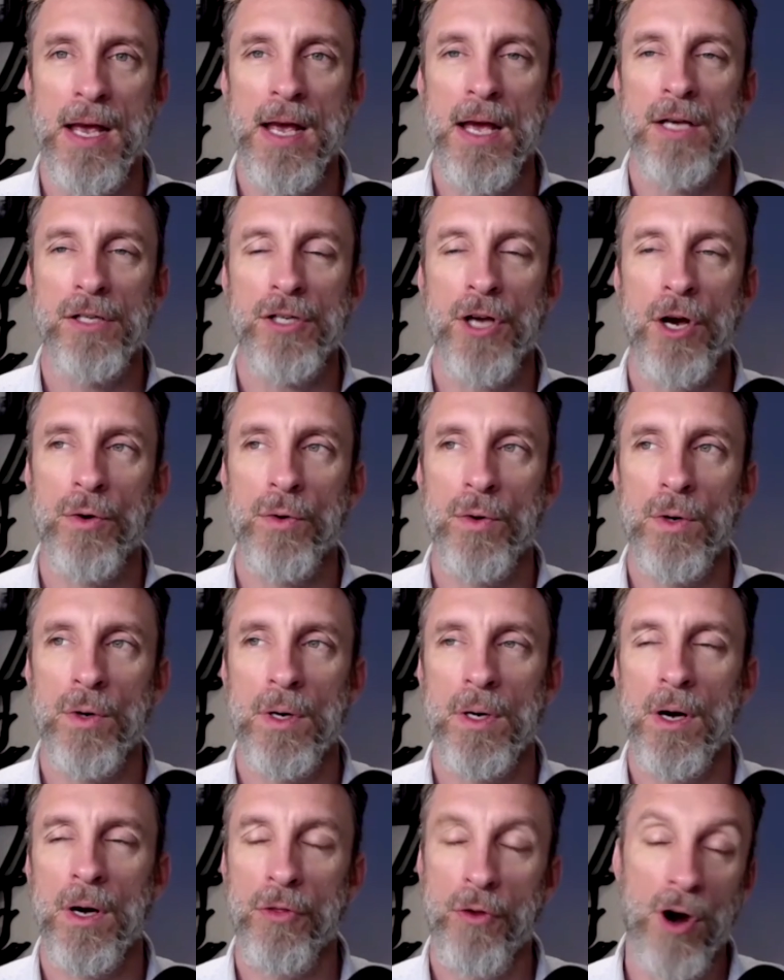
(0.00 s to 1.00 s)
So
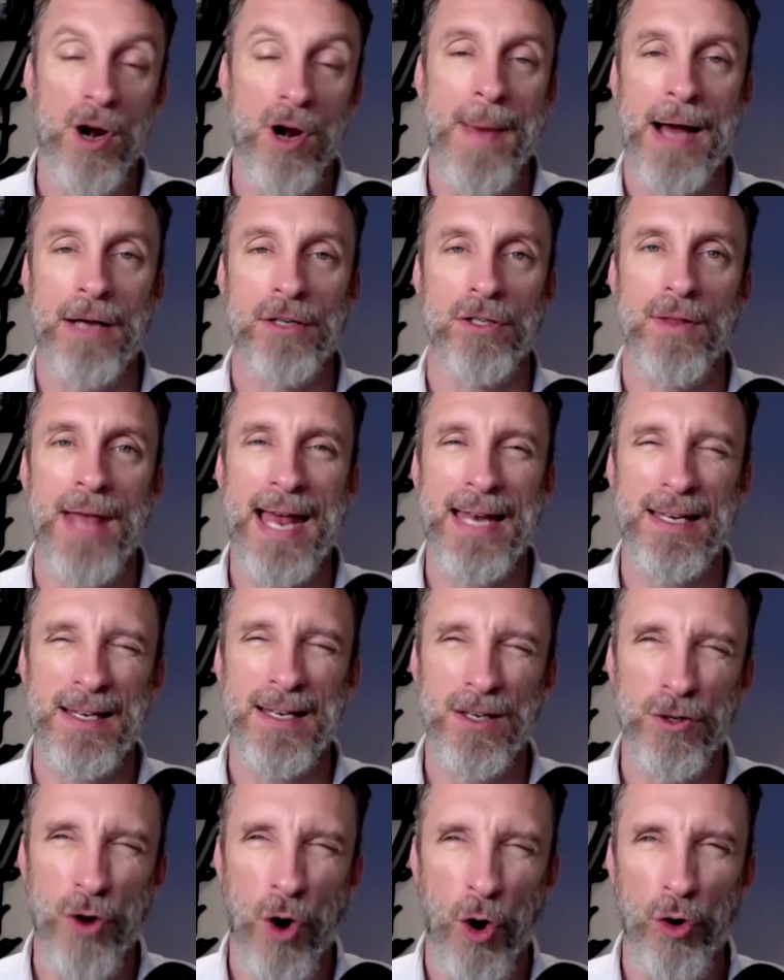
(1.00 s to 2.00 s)
thought about. So that
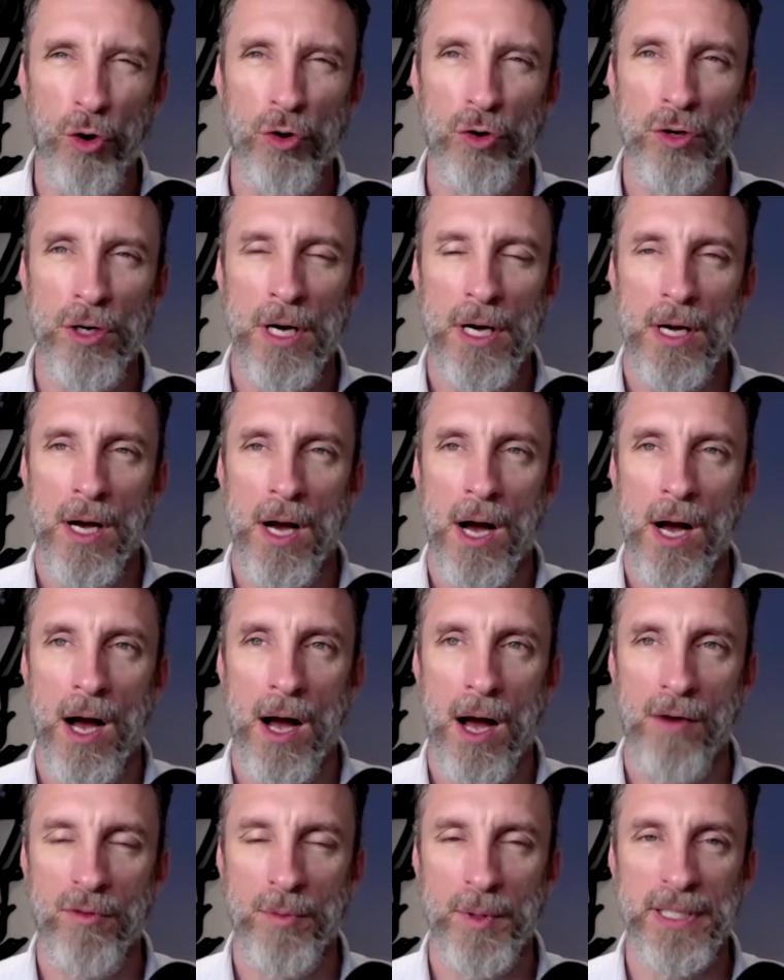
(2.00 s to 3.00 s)
goal
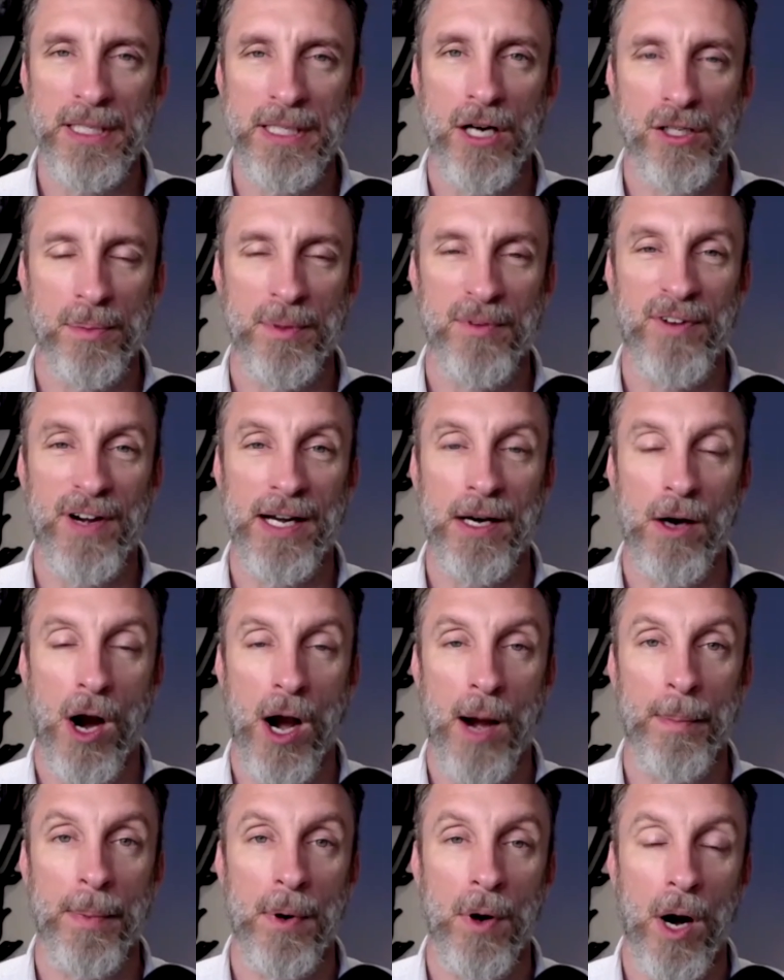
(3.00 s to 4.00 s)
of a million dollars can be very
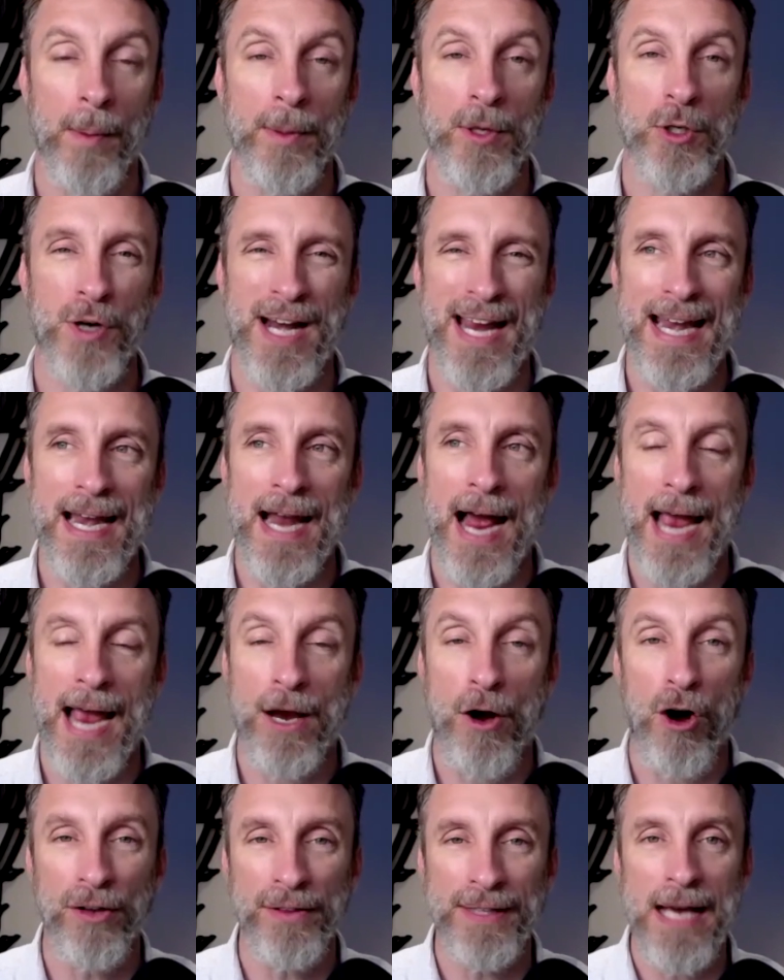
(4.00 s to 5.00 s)
arbitrary. And I
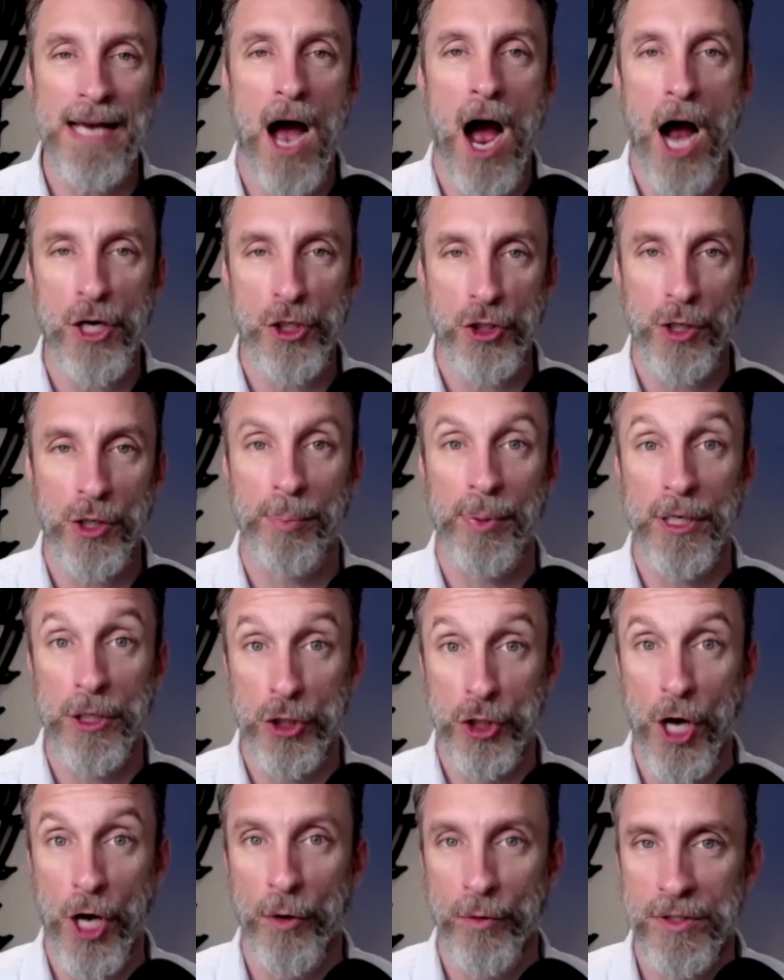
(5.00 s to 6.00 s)
call it the entrepreneur
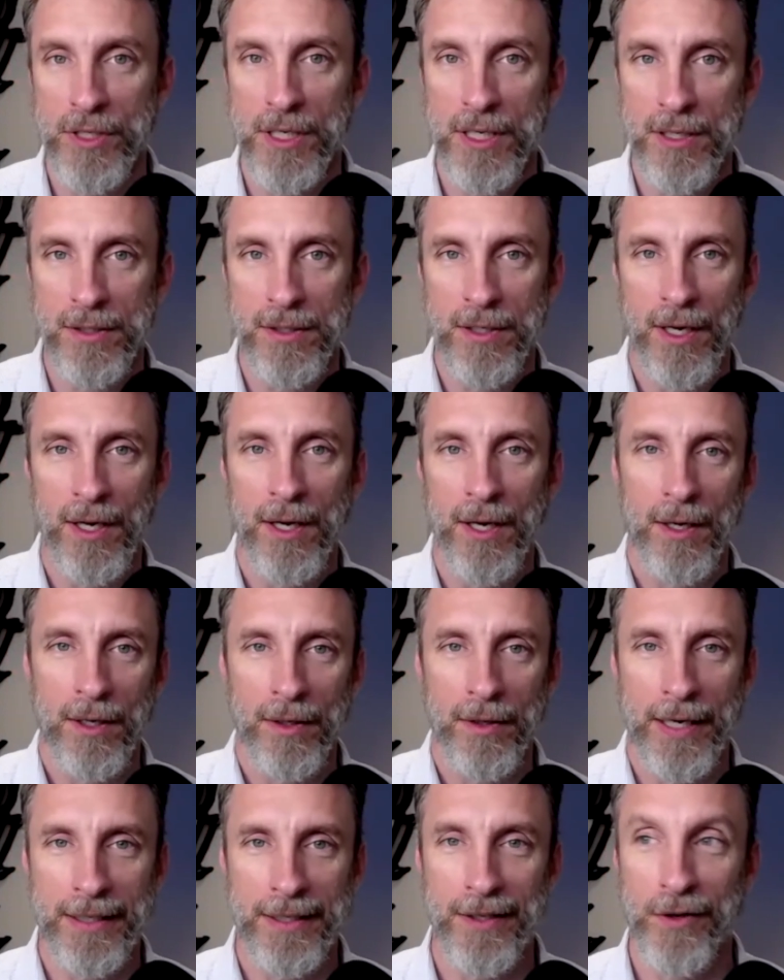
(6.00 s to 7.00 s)
Joneses,
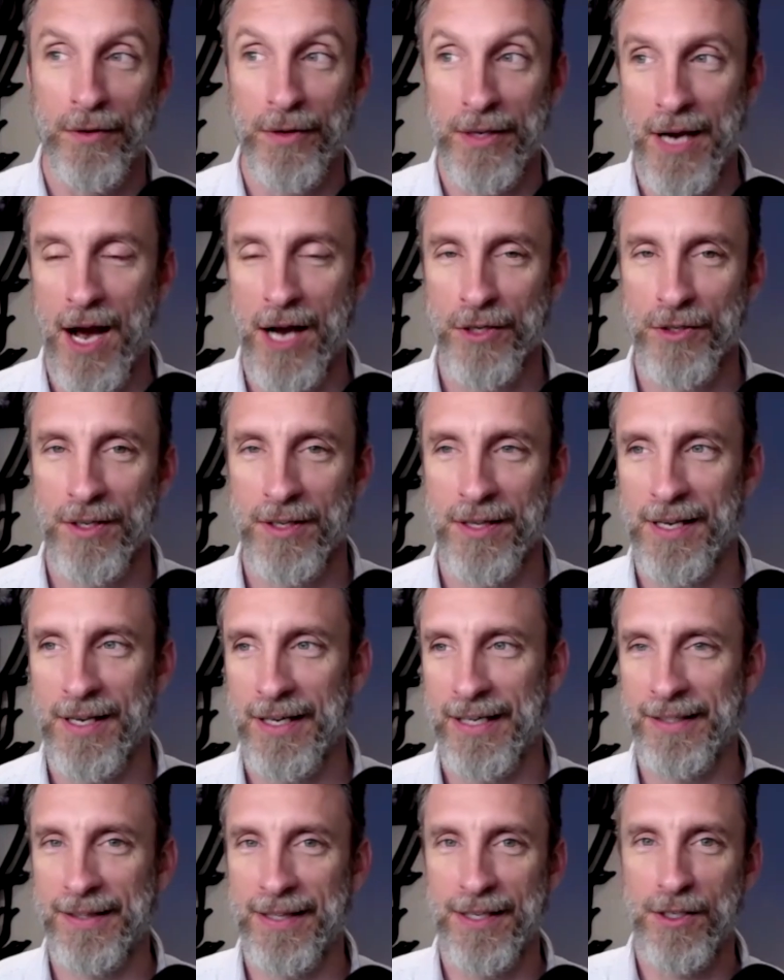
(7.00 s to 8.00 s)
like, you know, the,
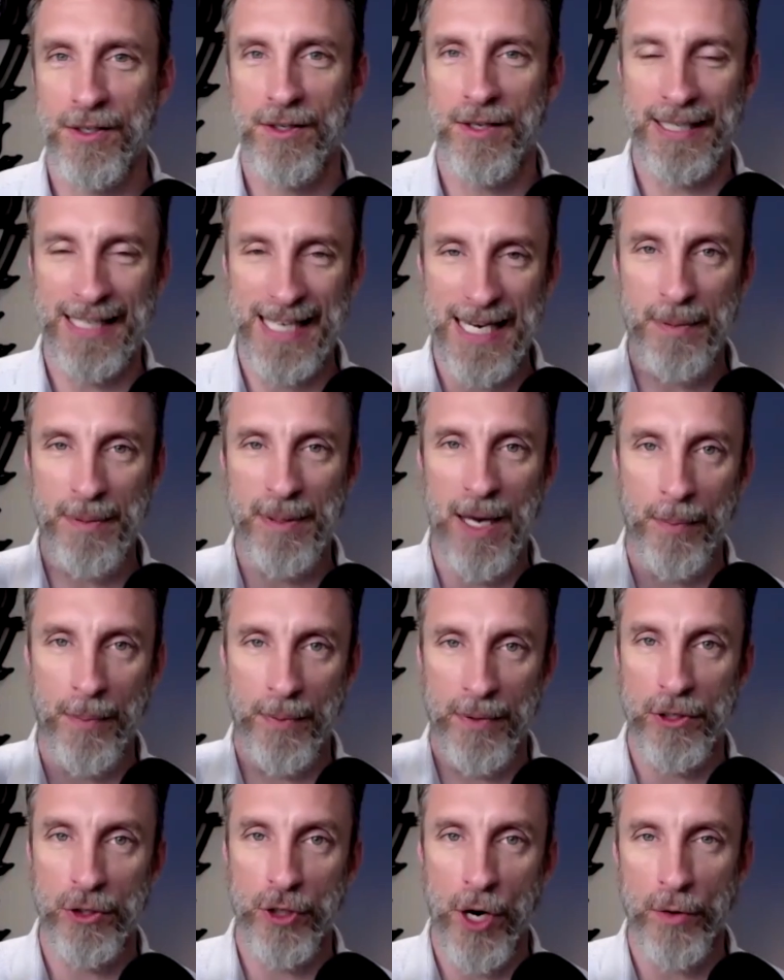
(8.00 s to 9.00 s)
the, the, the keeping up with
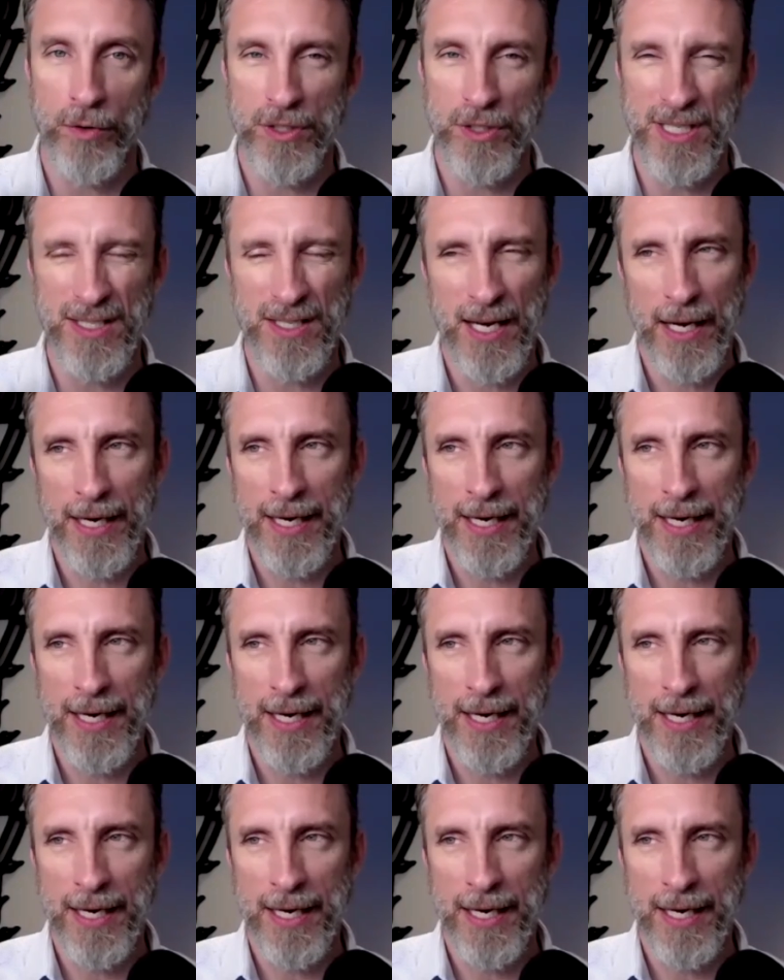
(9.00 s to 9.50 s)
the Joneses.